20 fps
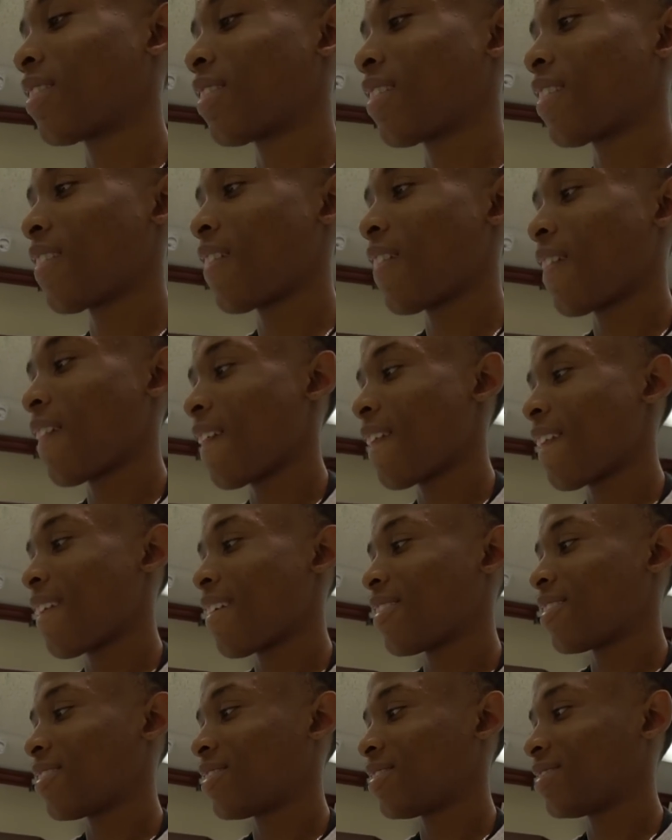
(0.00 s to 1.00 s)
I'm gonna get
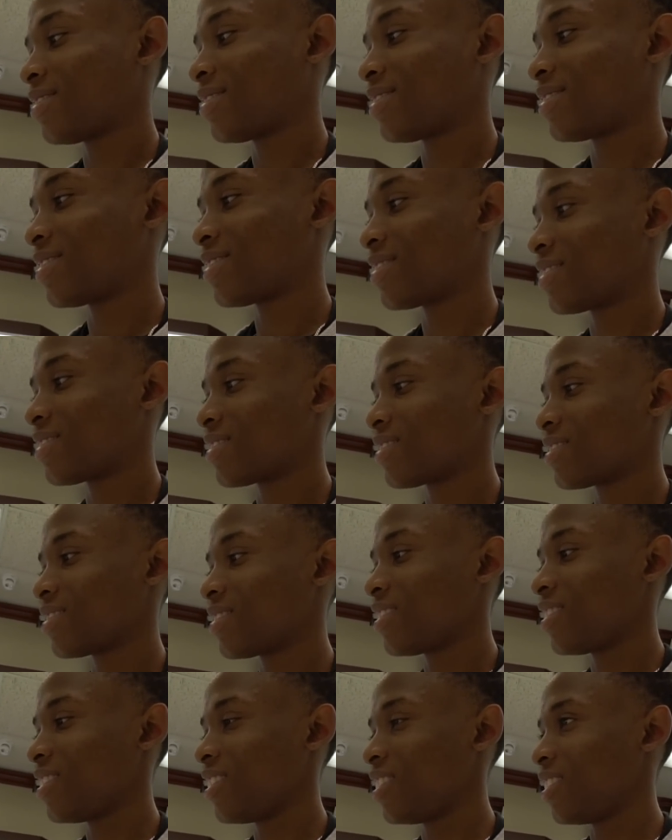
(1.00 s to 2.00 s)
snatched.
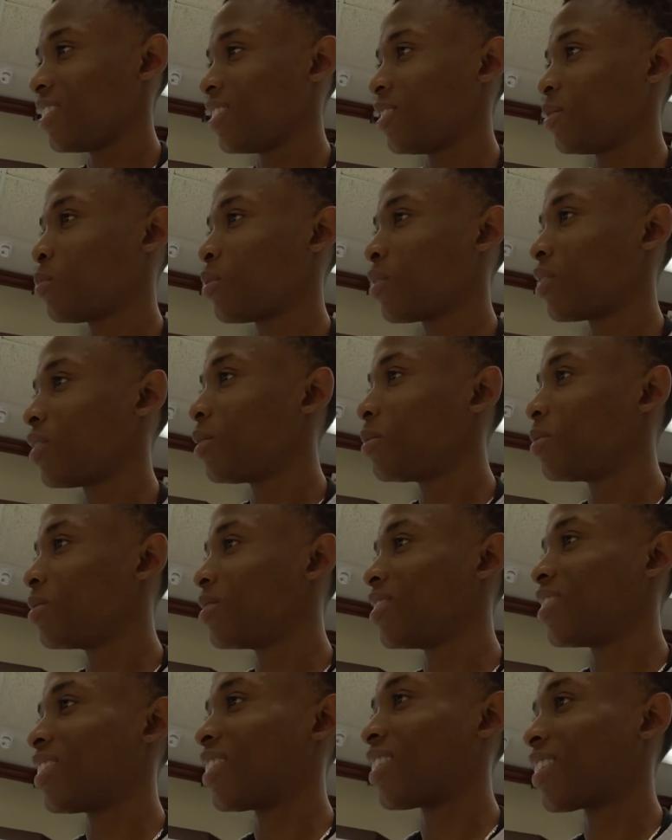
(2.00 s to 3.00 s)
Yeah.
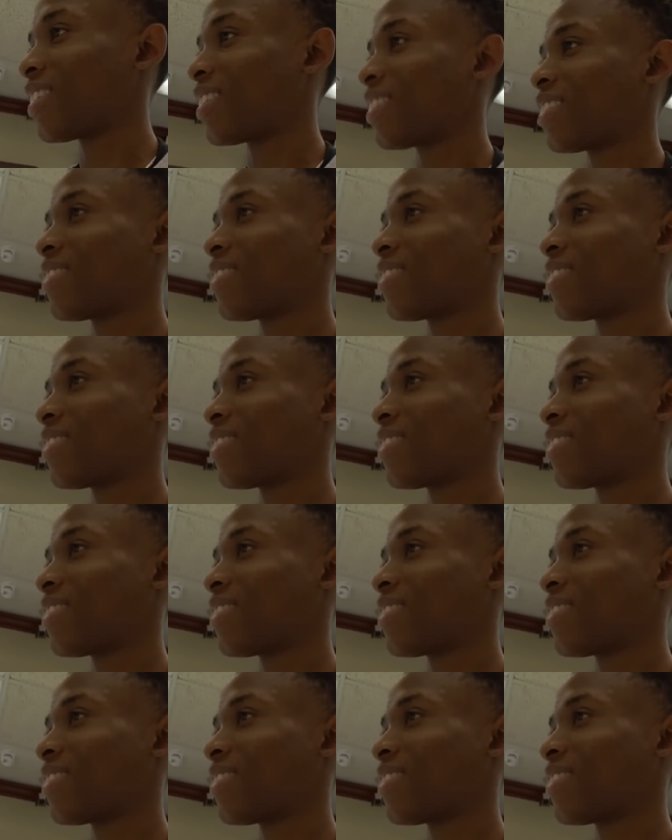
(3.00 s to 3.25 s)
Damn.